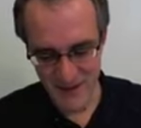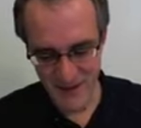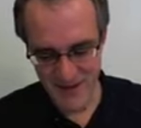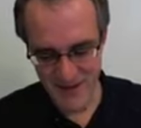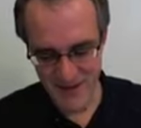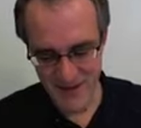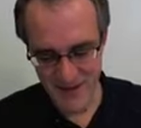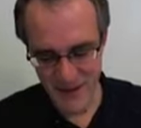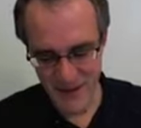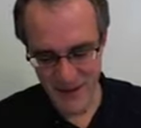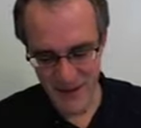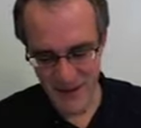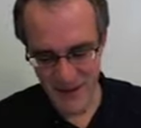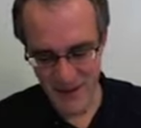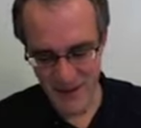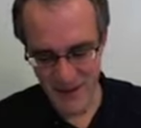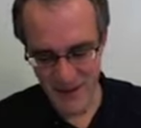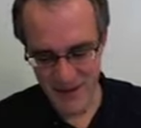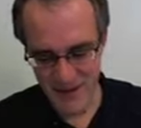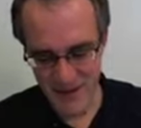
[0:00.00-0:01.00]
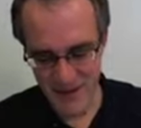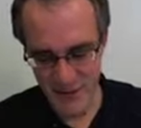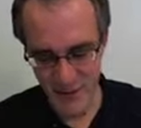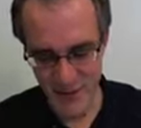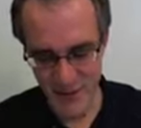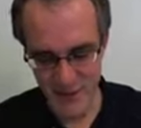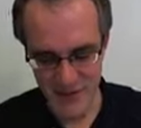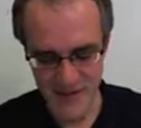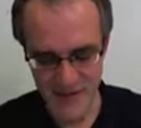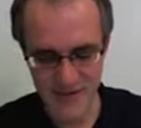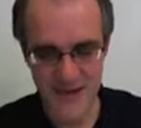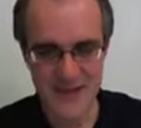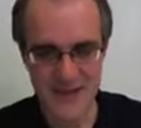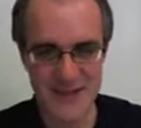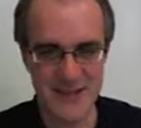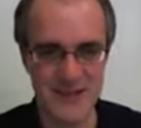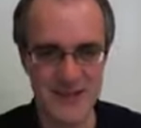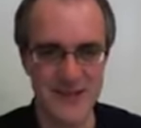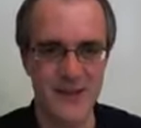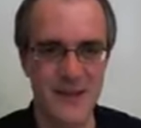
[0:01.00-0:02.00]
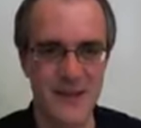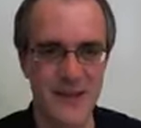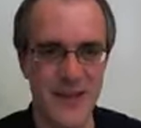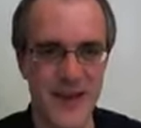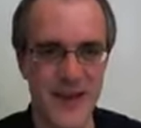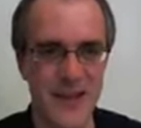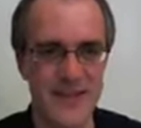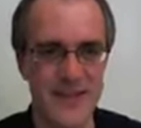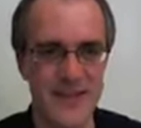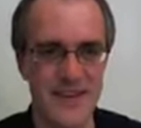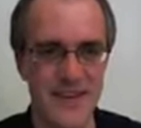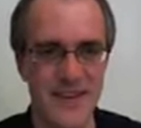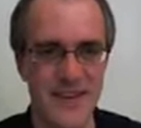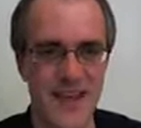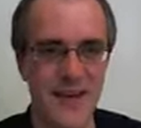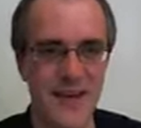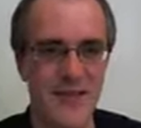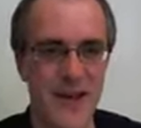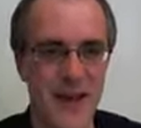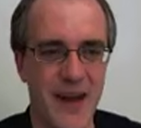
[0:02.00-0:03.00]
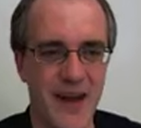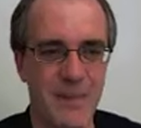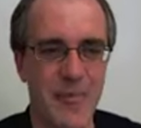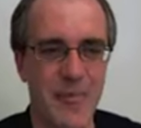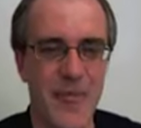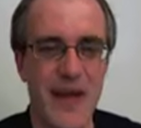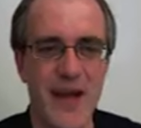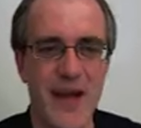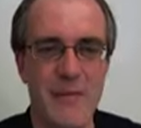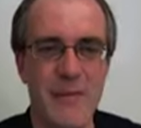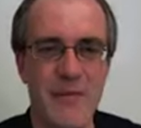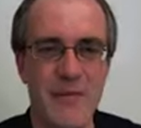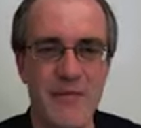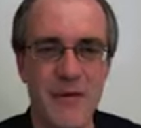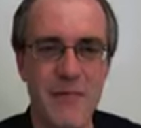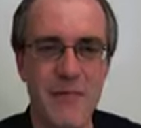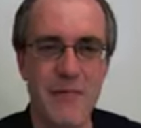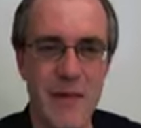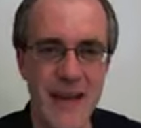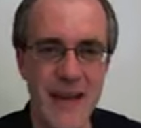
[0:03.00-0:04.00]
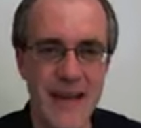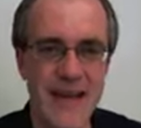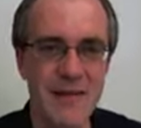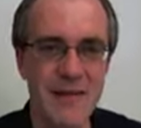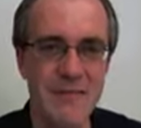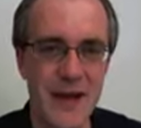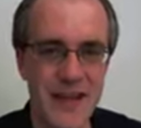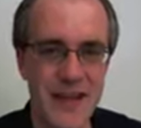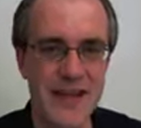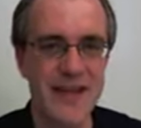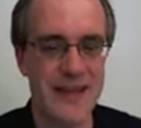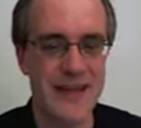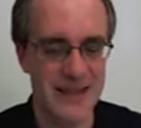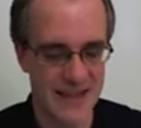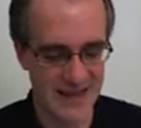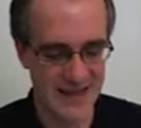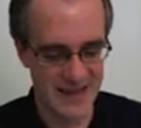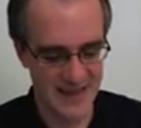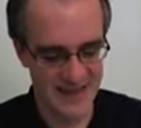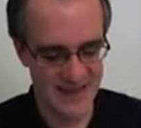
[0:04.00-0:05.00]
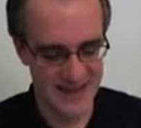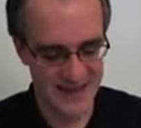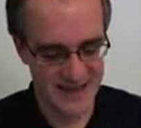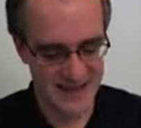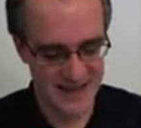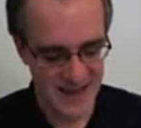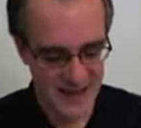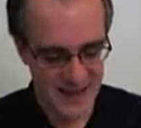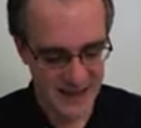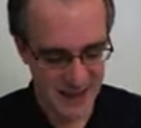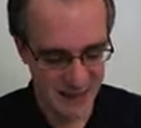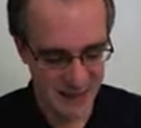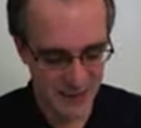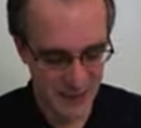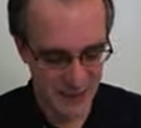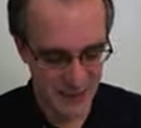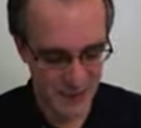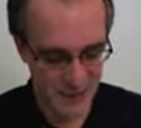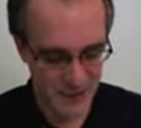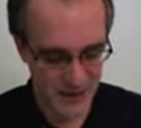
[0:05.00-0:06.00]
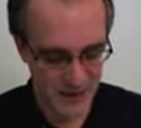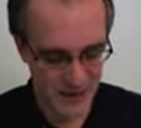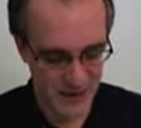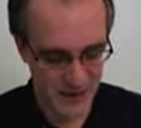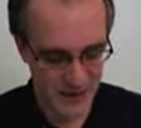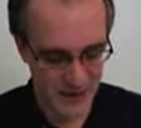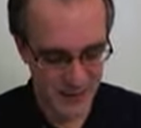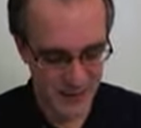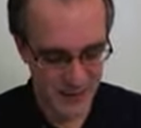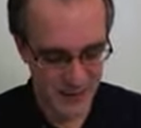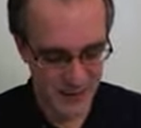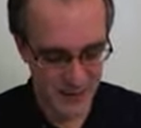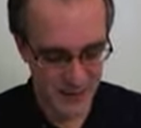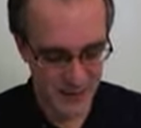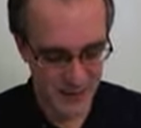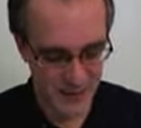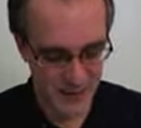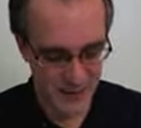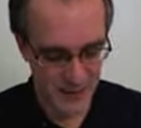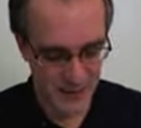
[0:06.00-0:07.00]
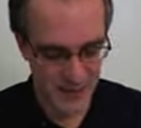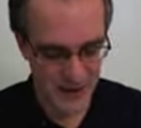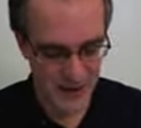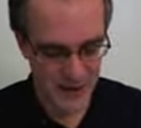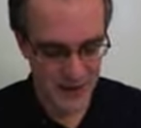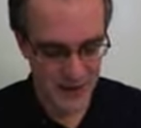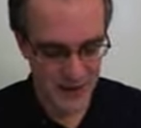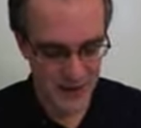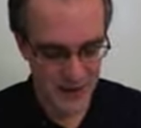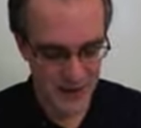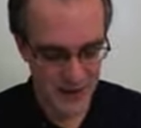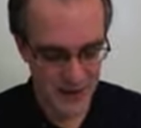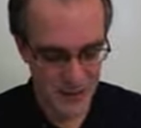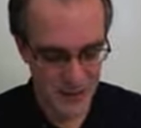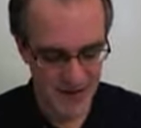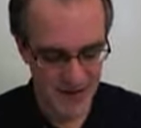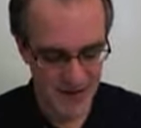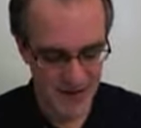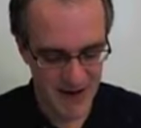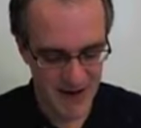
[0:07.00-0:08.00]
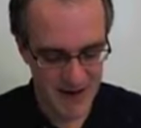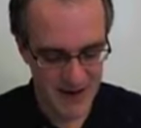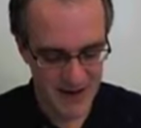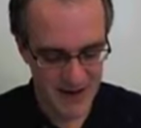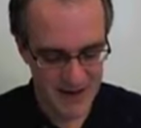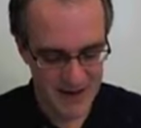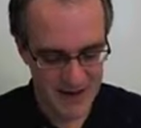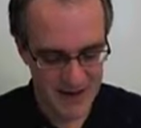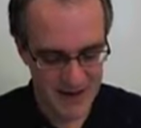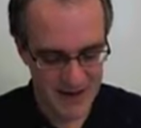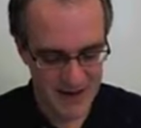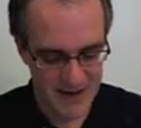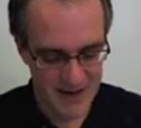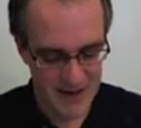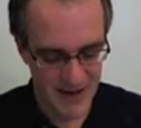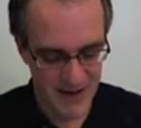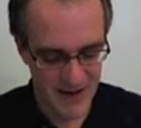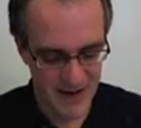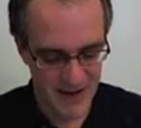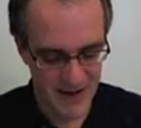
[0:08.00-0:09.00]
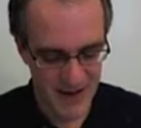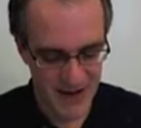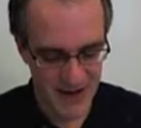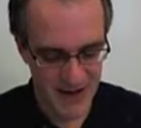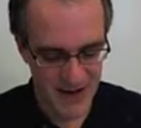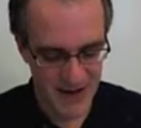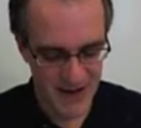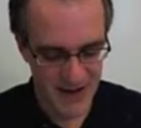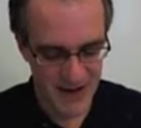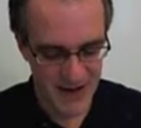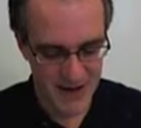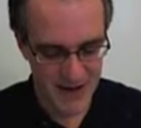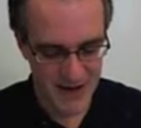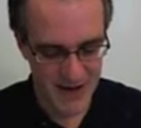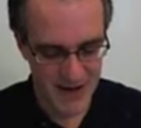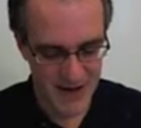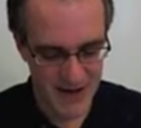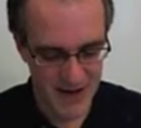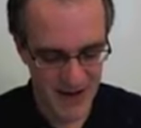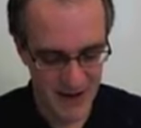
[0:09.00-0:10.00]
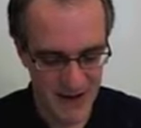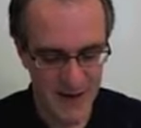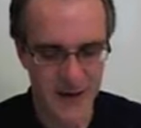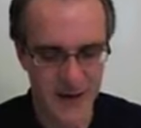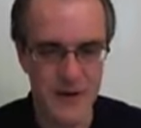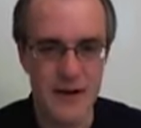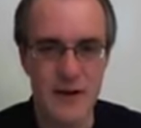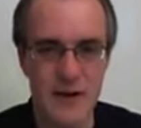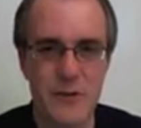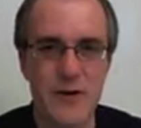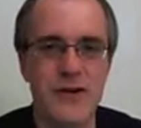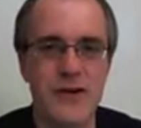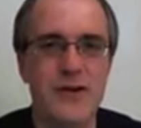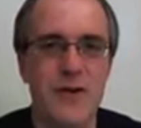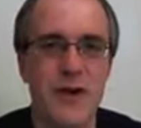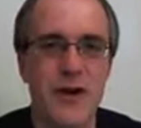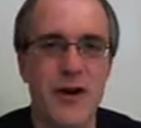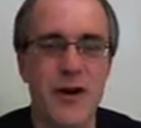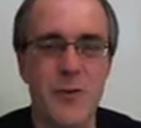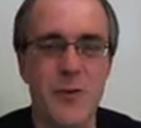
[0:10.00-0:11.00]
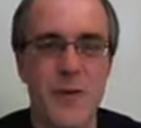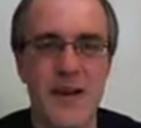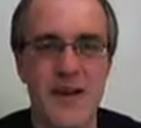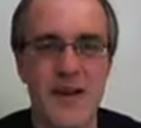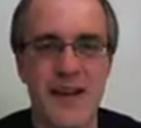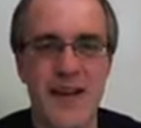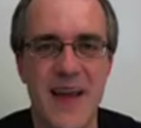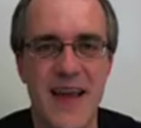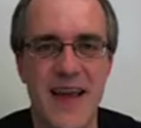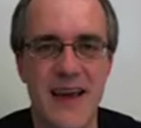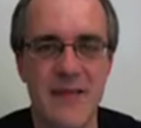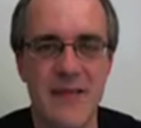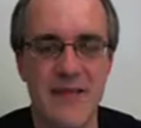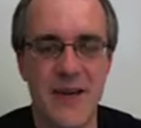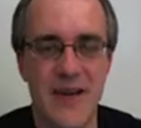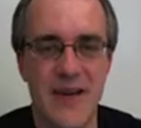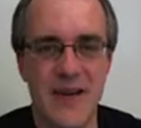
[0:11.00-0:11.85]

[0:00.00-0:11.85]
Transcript: is no longer true. It was fixed in 2011. But for many, many years, if you put into Google the query c.a.t., which you're hoping to have